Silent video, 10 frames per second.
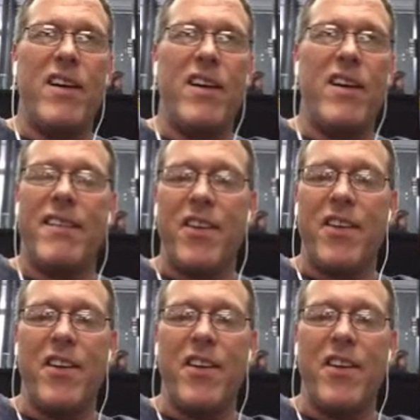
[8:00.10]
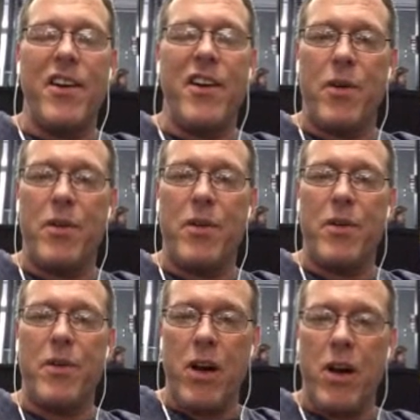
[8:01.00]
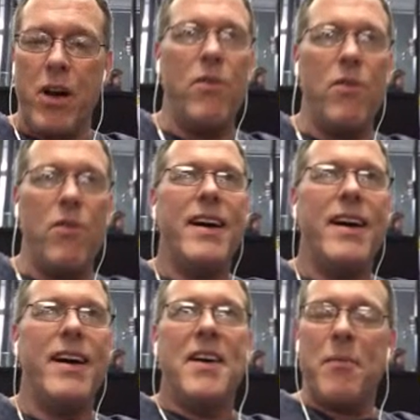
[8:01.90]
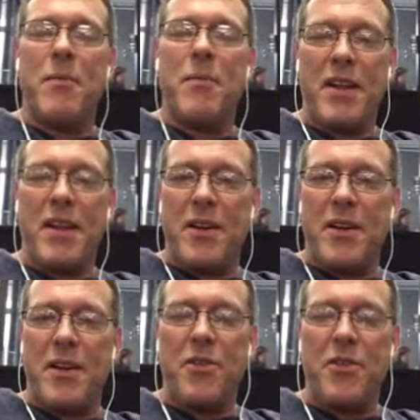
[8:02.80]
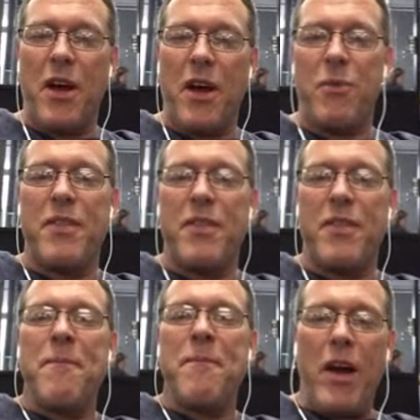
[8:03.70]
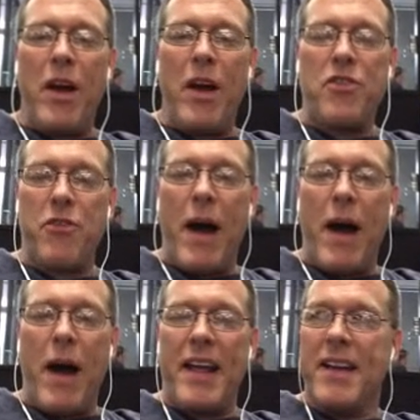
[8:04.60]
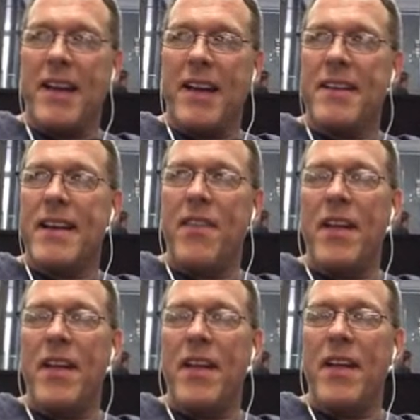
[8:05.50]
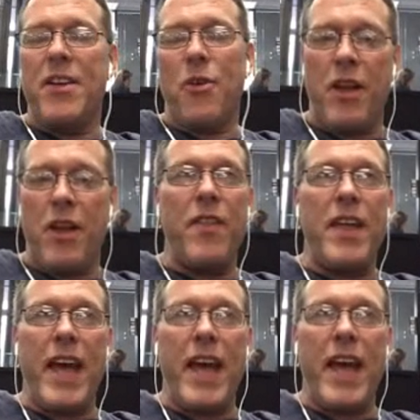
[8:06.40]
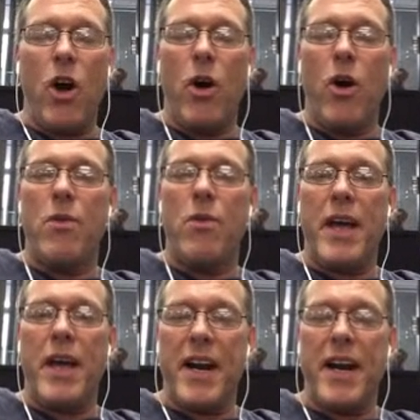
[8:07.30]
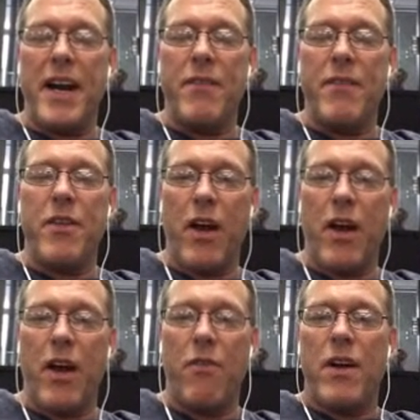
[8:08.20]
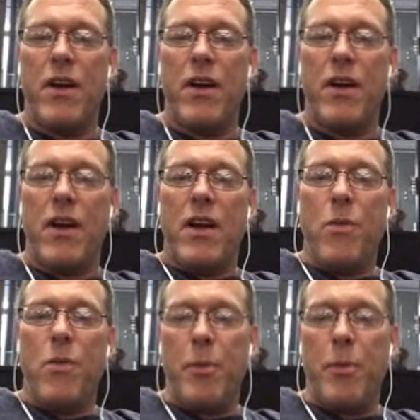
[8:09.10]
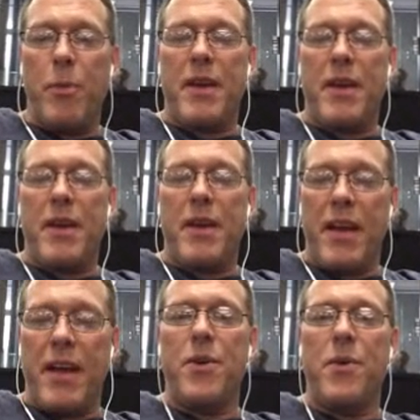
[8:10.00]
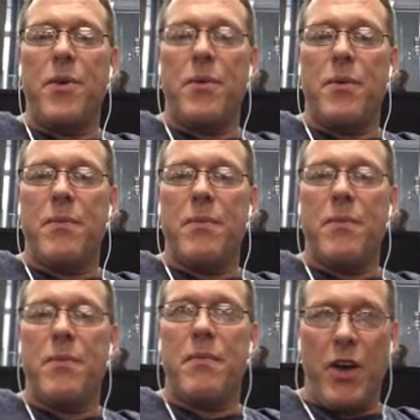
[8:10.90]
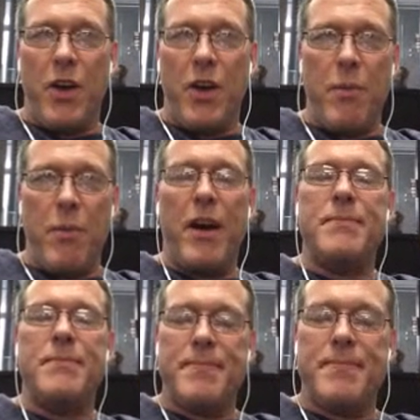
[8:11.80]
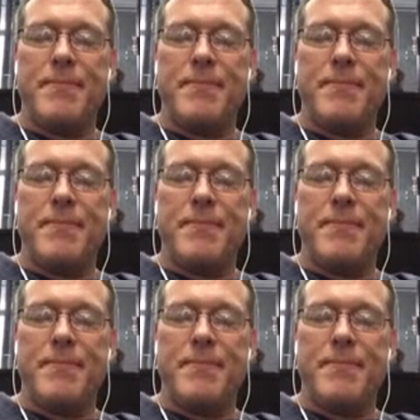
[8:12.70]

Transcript: I'm not really telling you to do anything with your elbow. I'm telling you to do stuff with the rest of your body, and then you'll see that the elbow in and of itself will typically begin to feel better.